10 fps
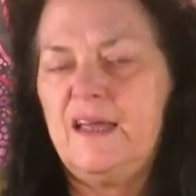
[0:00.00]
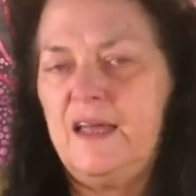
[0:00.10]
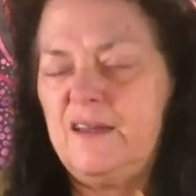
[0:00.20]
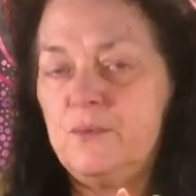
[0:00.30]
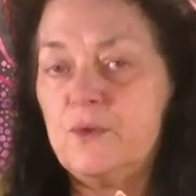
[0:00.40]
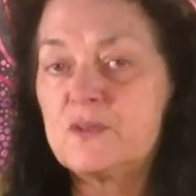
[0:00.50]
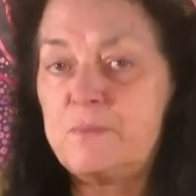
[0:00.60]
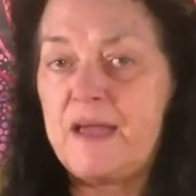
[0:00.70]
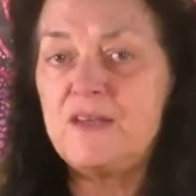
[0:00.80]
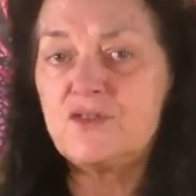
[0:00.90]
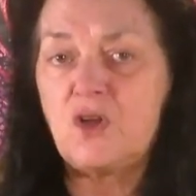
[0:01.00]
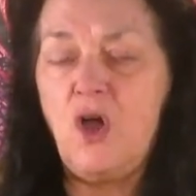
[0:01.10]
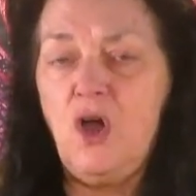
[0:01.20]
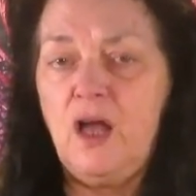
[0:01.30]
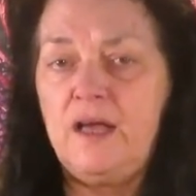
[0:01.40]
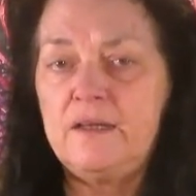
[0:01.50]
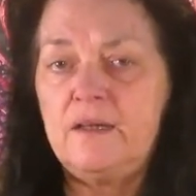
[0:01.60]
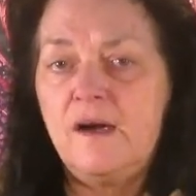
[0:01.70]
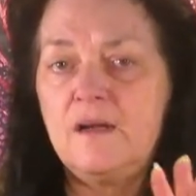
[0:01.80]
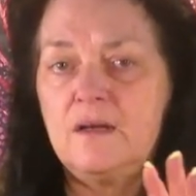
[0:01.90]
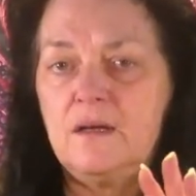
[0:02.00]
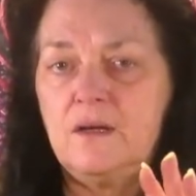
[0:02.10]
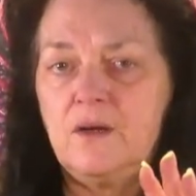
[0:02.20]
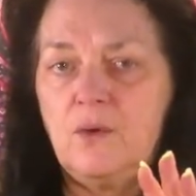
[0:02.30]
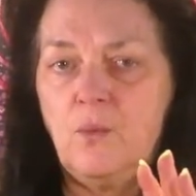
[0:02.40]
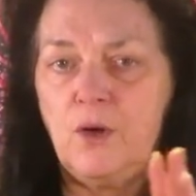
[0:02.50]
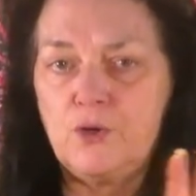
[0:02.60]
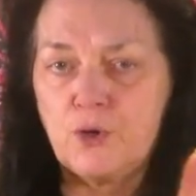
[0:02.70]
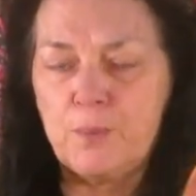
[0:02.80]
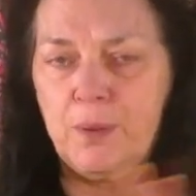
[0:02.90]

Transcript: It was based on what your